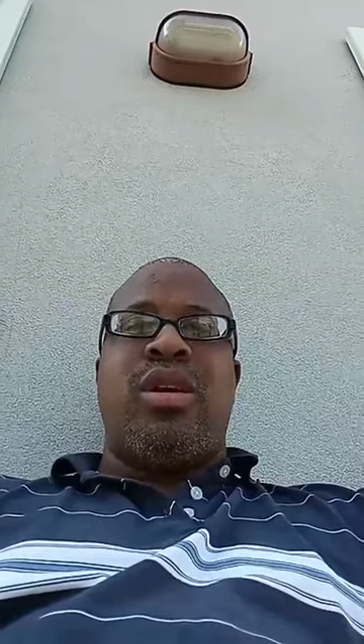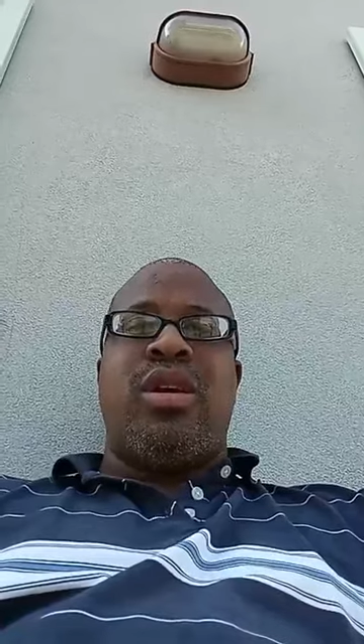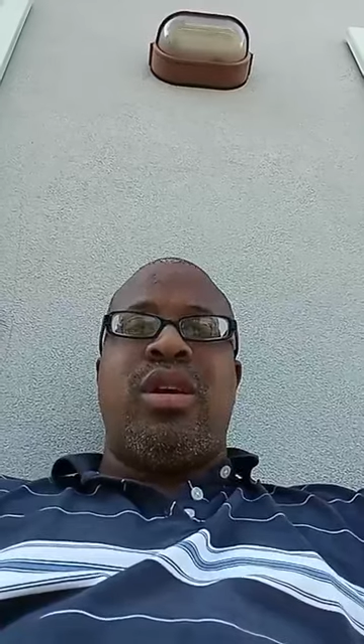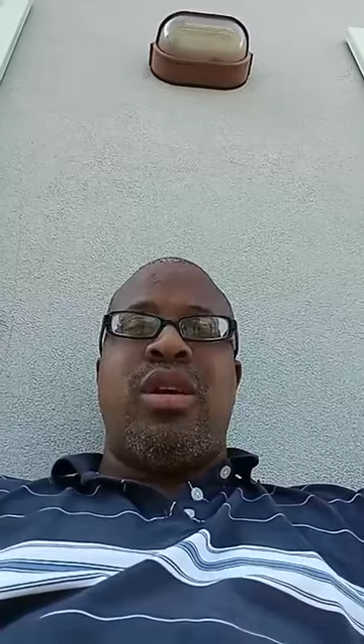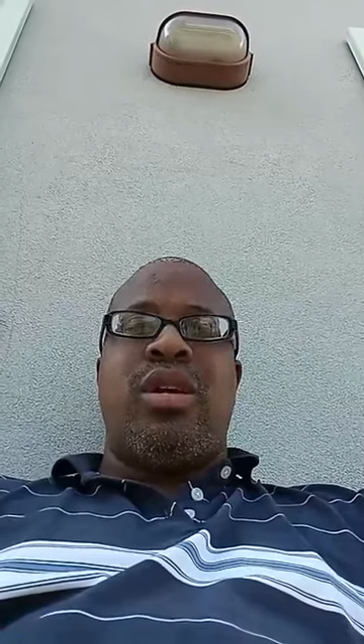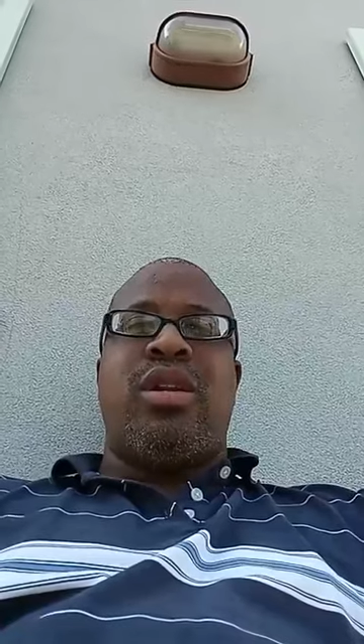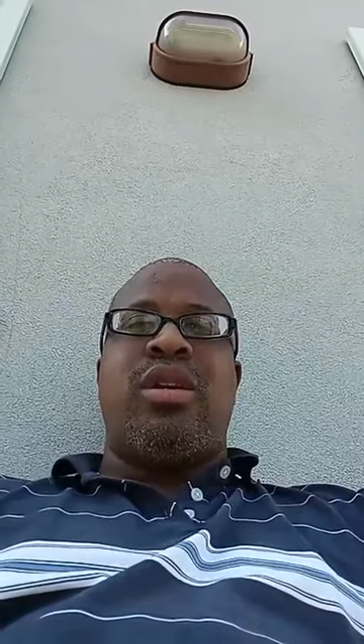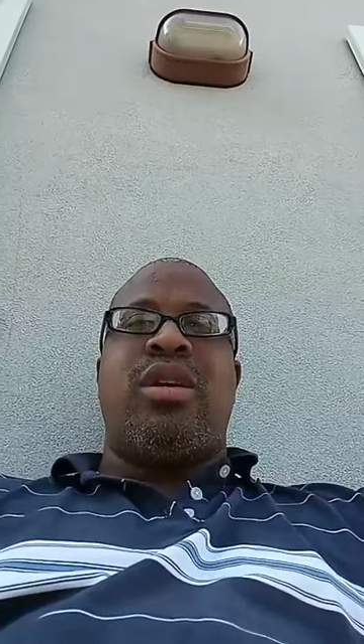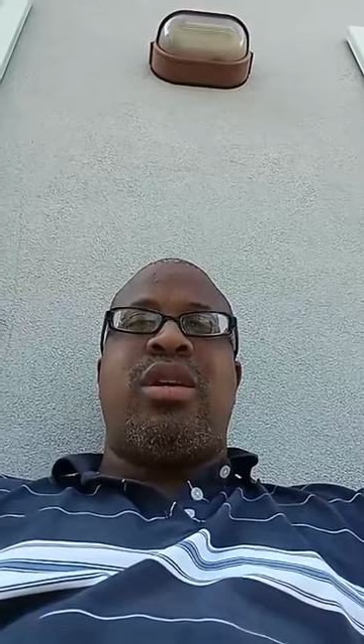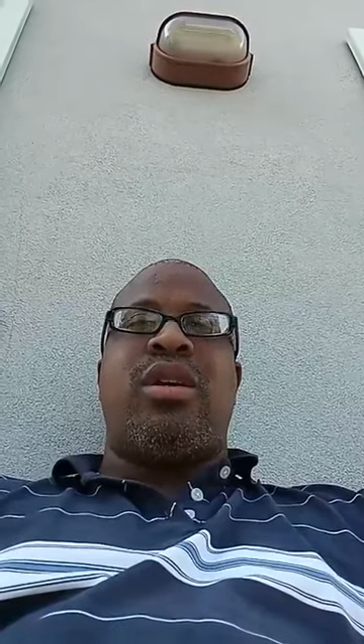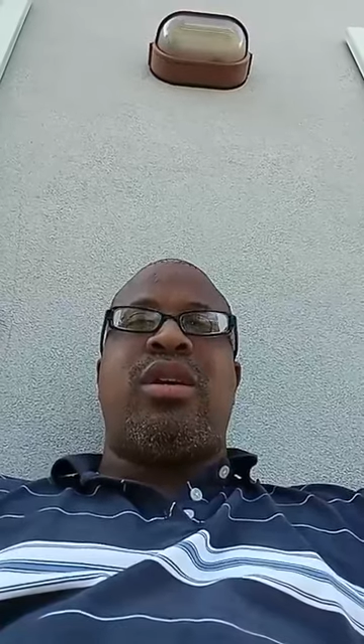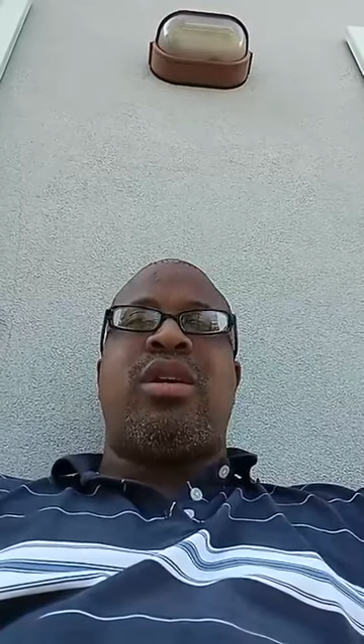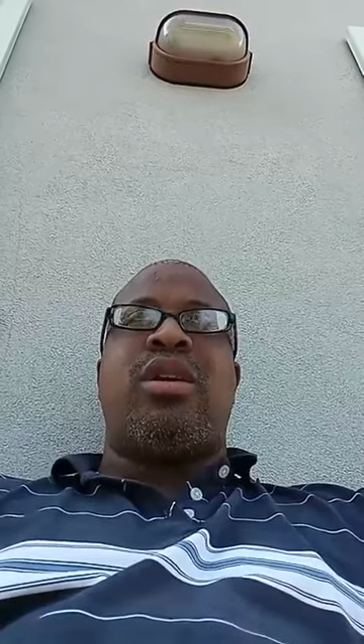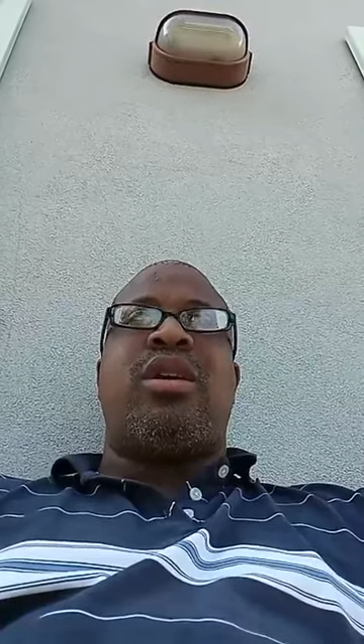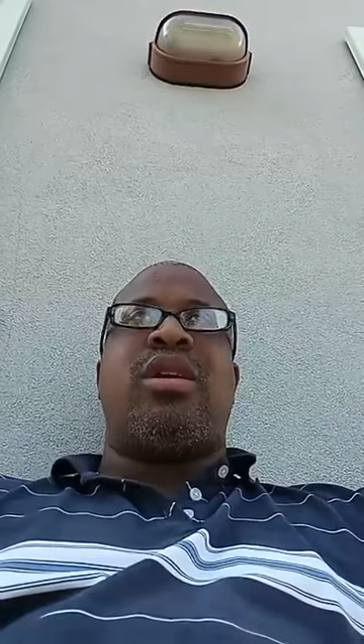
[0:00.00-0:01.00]
In uh,
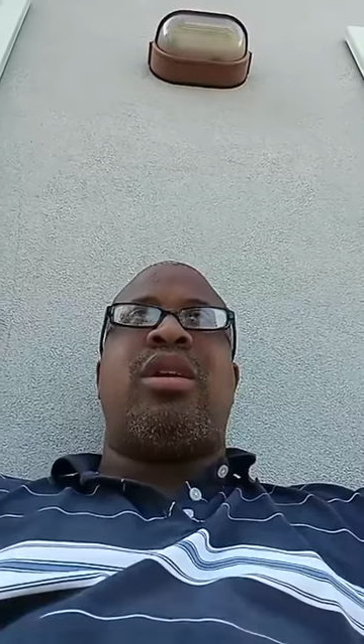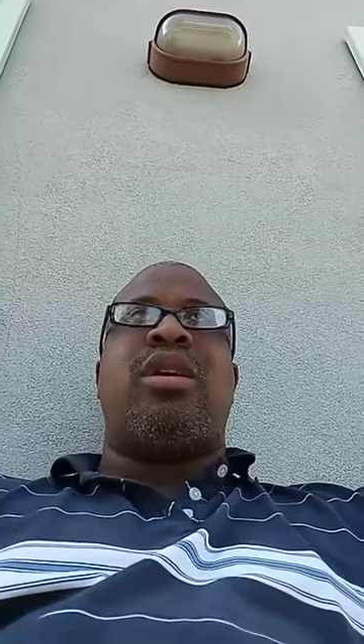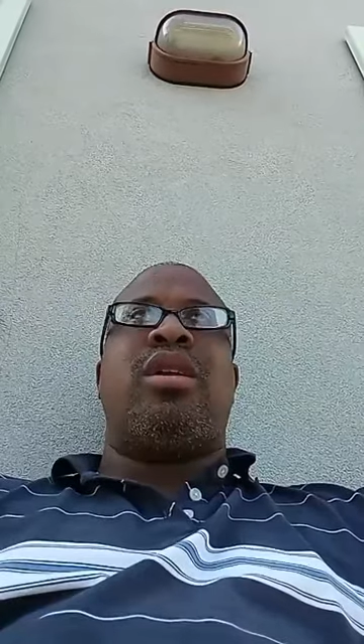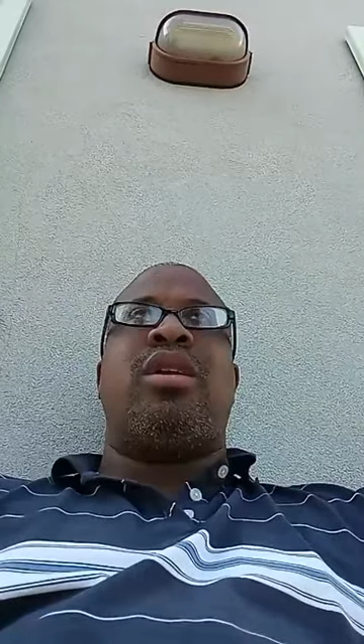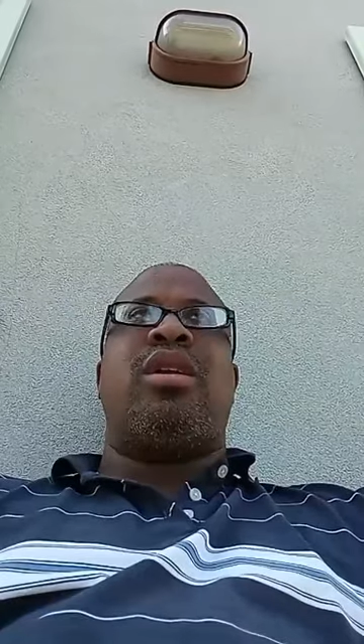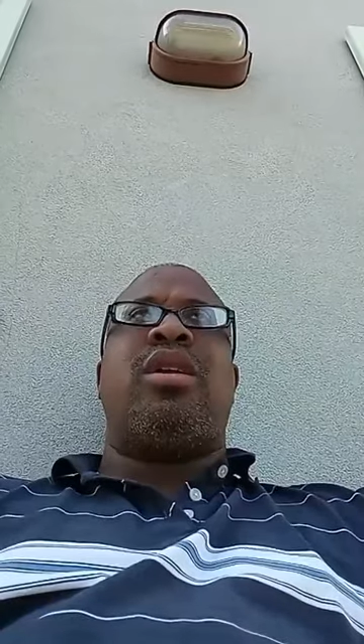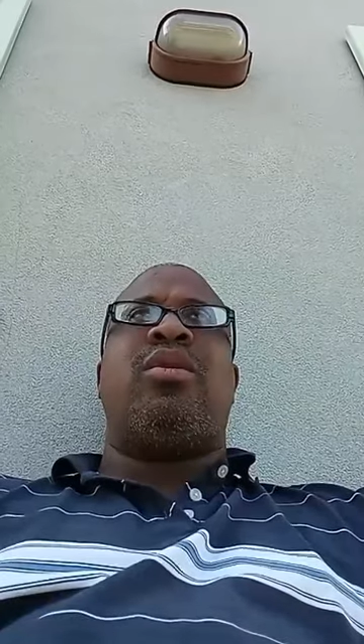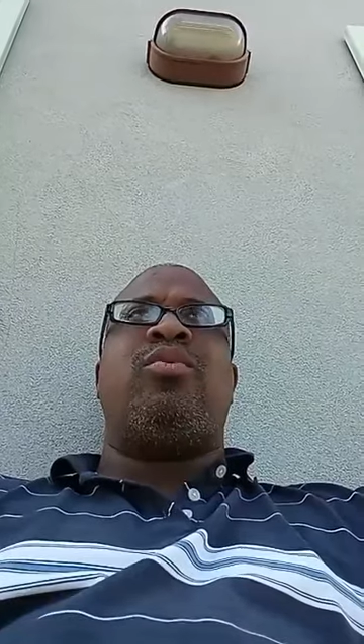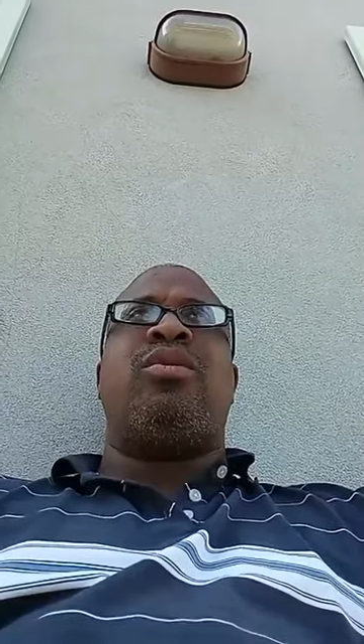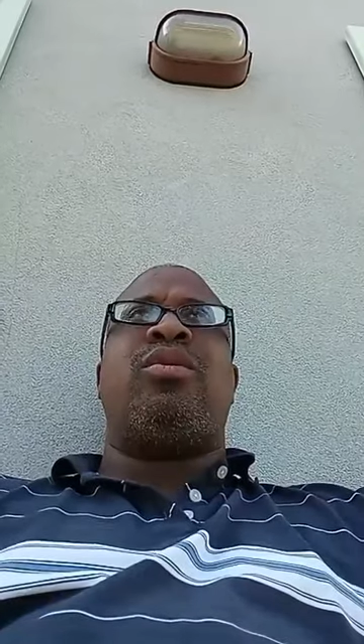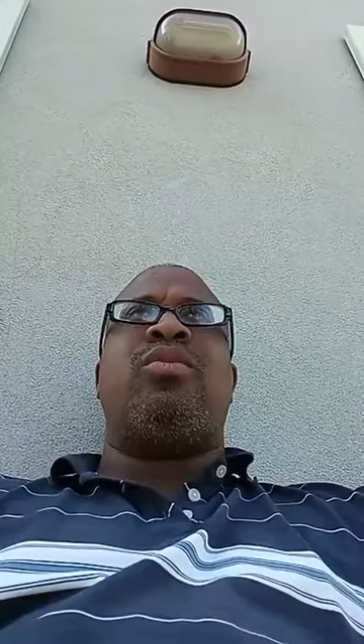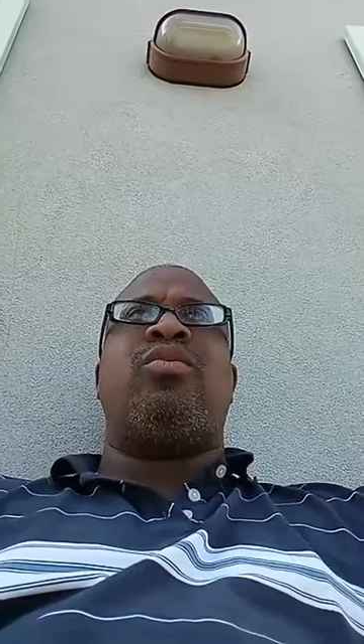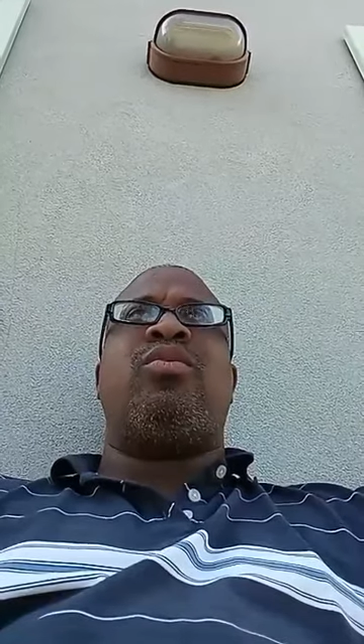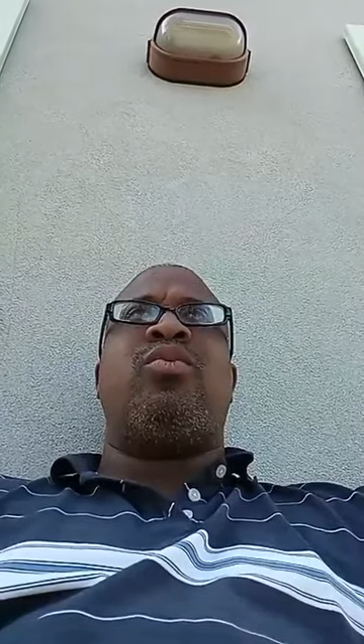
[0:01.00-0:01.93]
uh uh uh, when